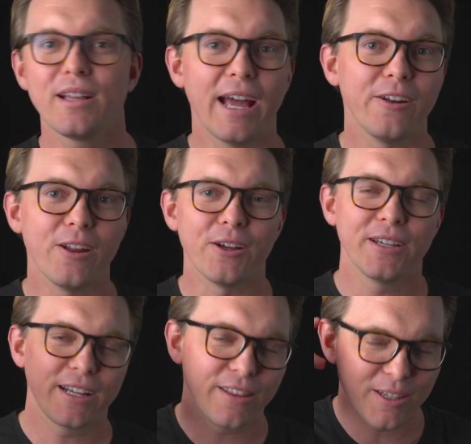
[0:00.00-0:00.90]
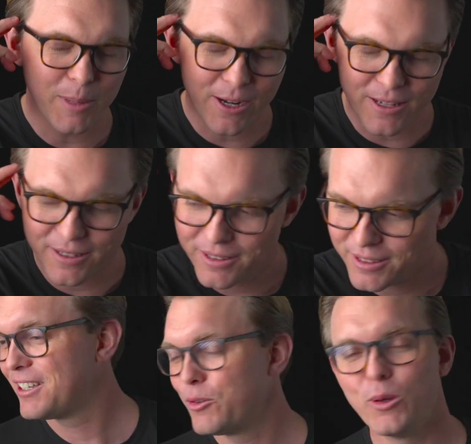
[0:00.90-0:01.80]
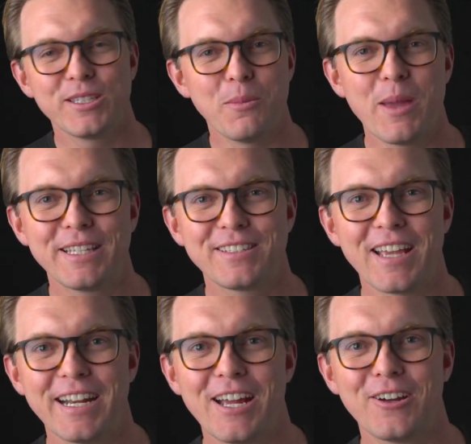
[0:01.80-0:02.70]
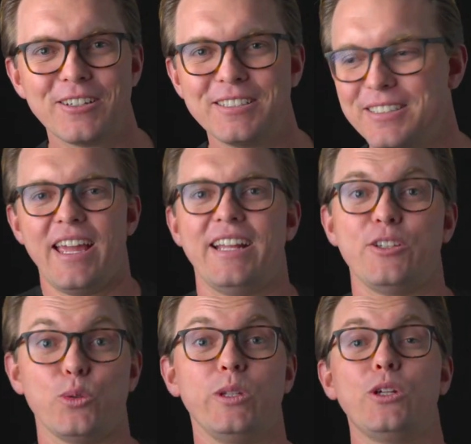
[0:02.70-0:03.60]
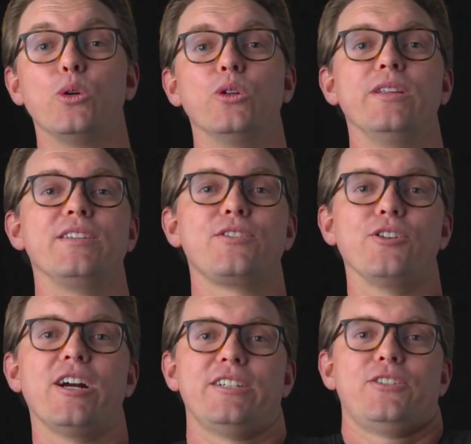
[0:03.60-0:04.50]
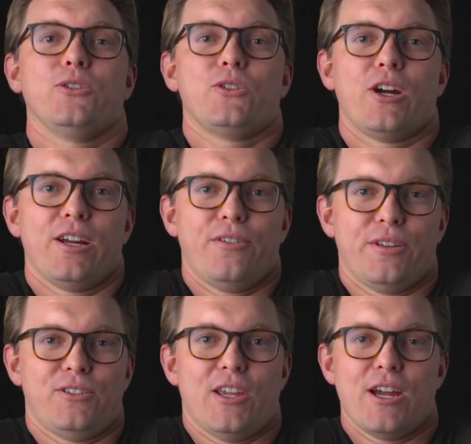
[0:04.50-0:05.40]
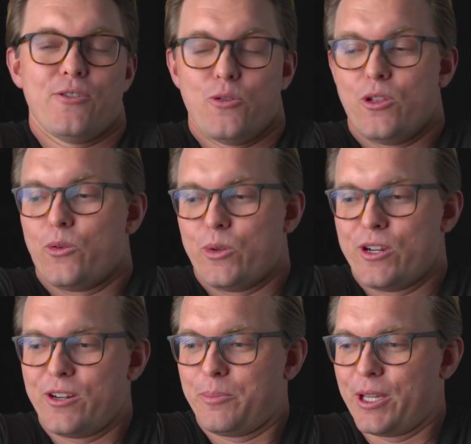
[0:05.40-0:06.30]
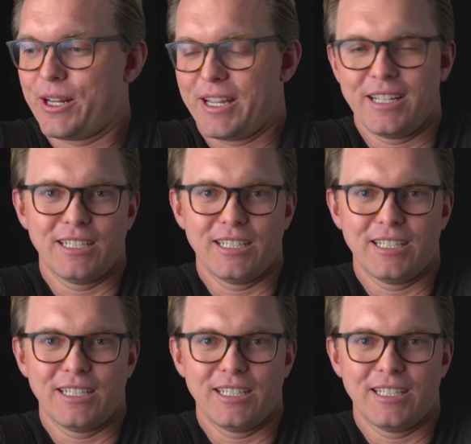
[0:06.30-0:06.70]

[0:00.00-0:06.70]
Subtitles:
I don't know, I gotta think about it. What's the best sign out? And it's really cold in this garage, so sorry if I sound a little weird, but